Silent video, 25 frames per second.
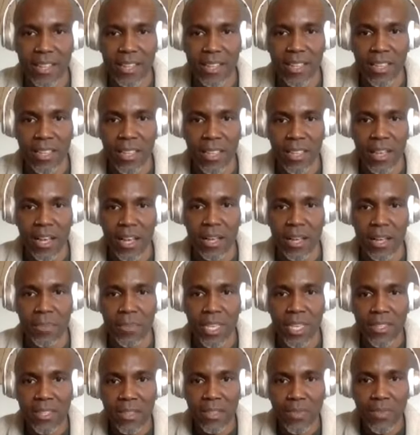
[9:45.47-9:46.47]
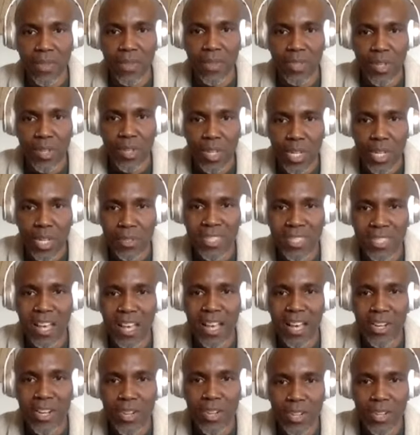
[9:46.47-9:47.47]
Because it feels a little
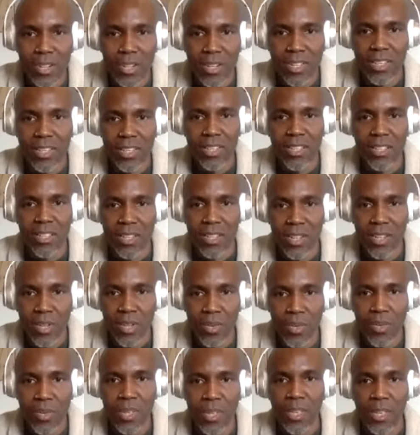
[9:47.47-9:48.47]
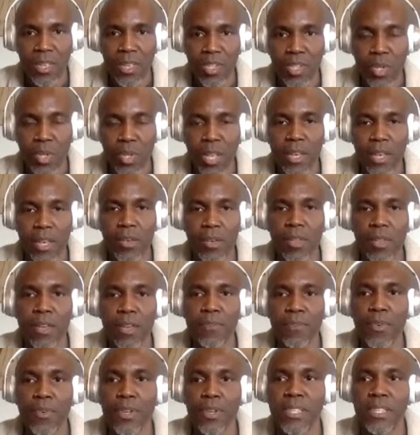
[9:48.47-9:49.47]
tighter, you know?
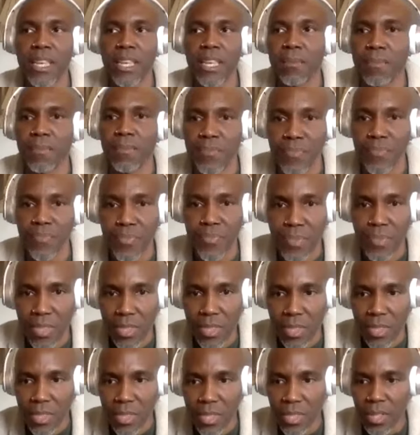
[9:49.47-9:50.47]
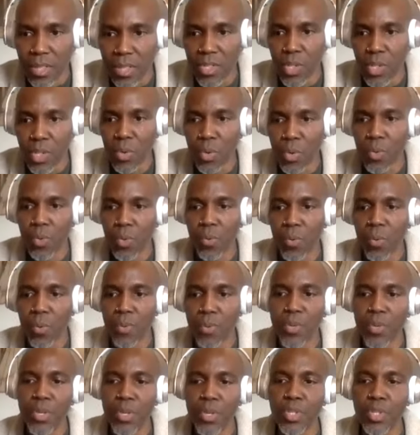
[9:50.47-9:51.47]
So
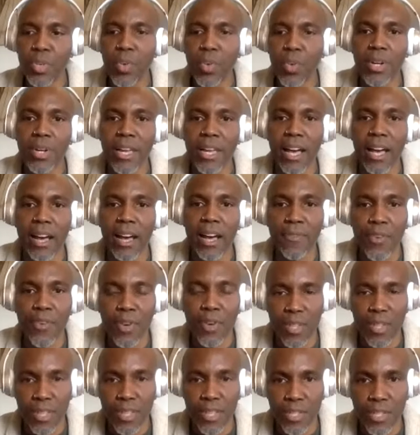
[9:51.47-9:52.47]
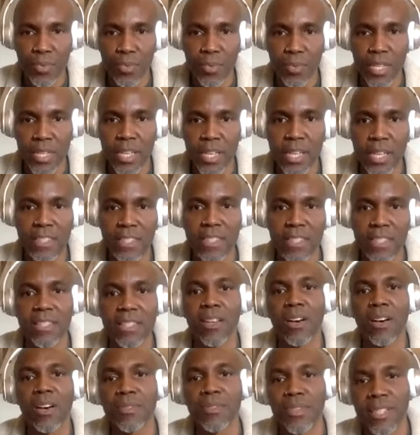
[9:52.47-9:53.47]
when we use the word effortless, really it's a
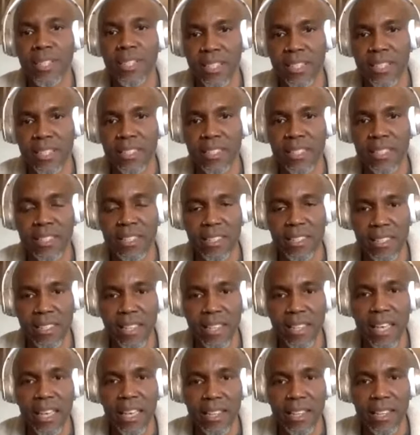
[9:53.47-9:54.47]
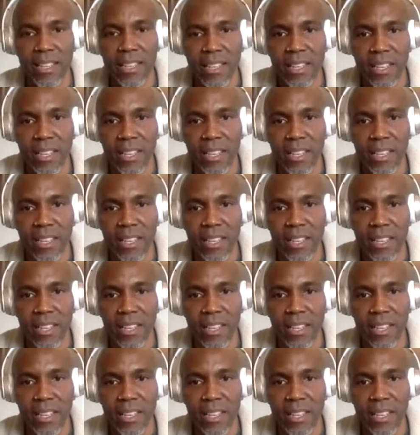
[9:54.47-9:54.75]
non-resistant state.